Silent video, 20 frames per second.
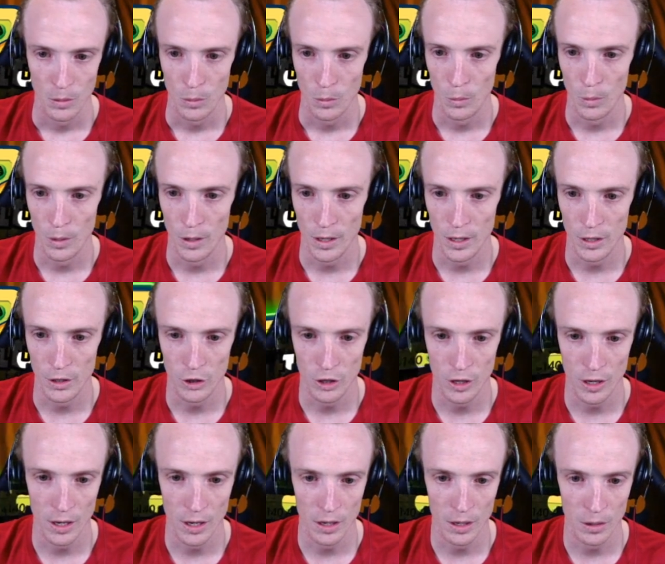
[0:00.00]
We
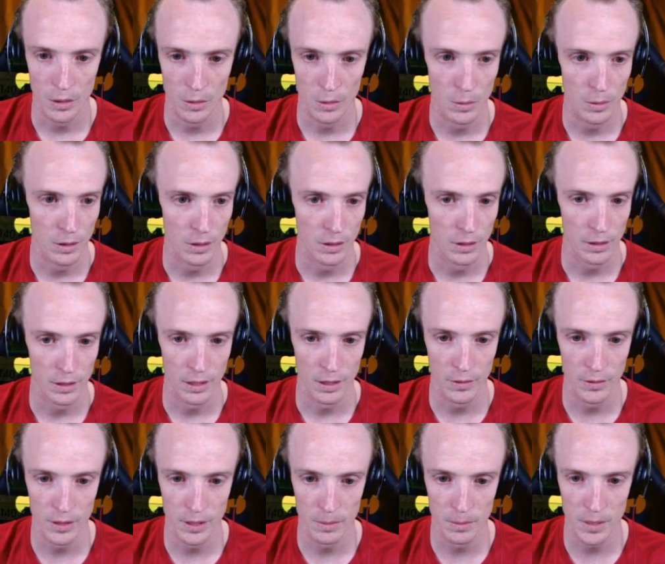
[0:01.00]
shall
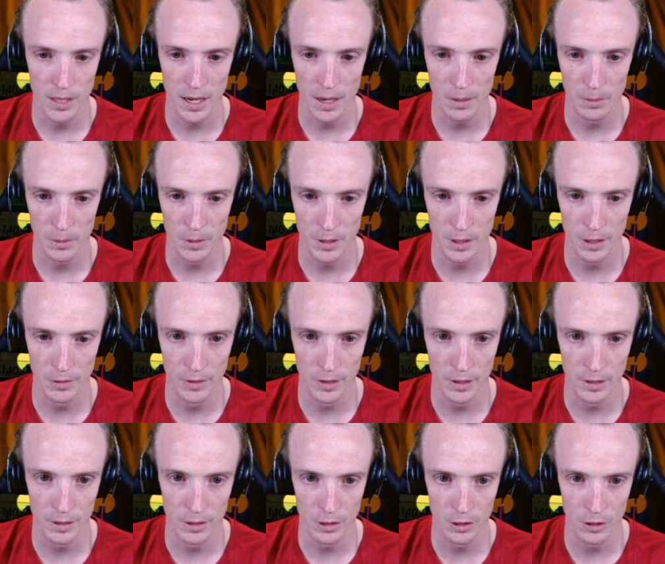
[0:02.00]
give some table
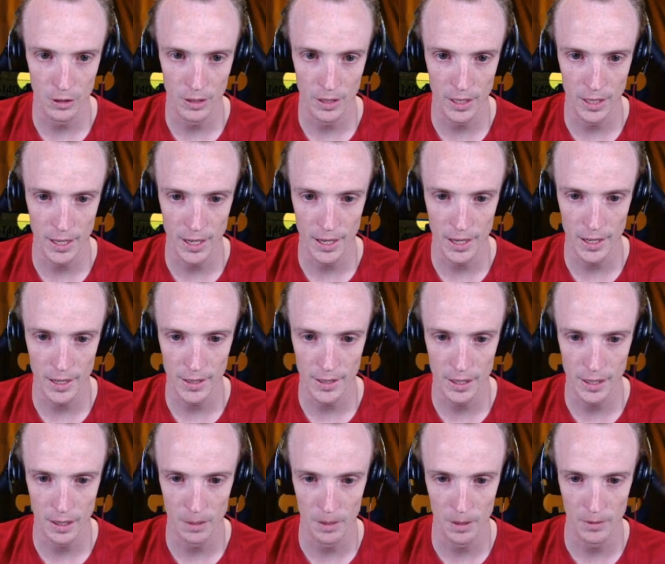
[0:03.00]
service to the
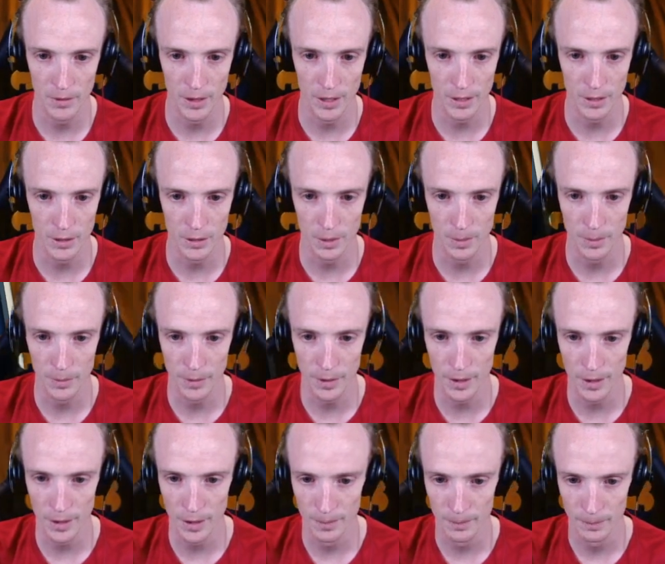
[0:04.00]
Celebi Venusaur up the
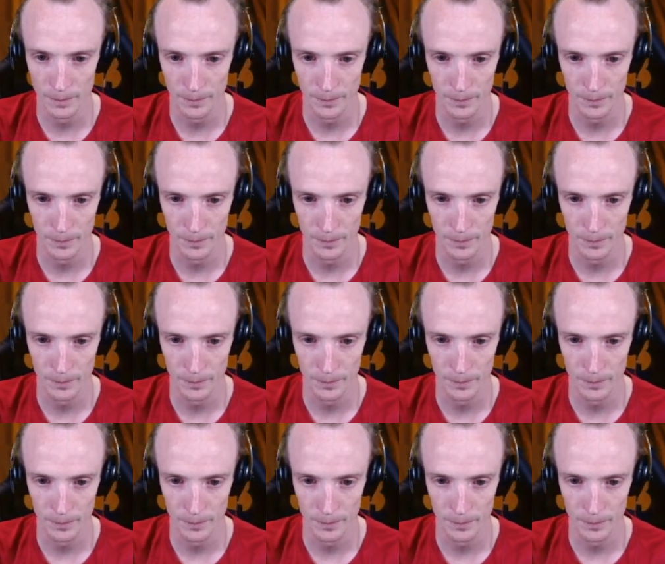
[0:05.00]
front here.